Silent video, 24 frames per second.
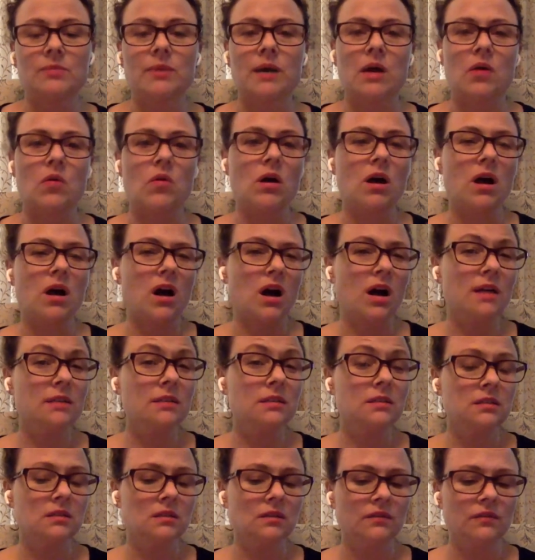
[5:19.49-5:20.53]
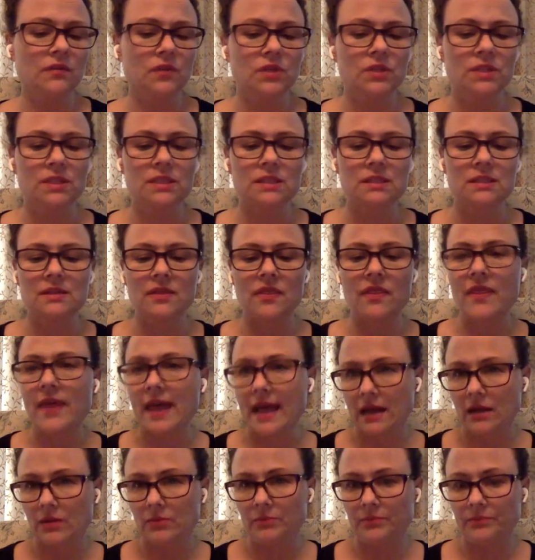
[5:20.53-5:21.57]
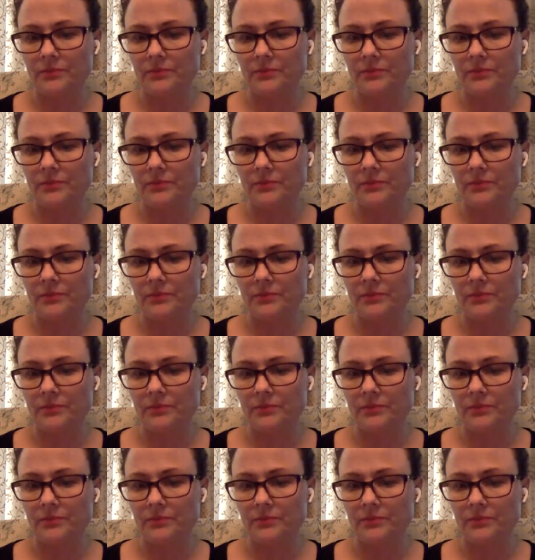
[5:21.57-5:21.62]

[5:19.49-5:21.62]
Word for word: about us versus them.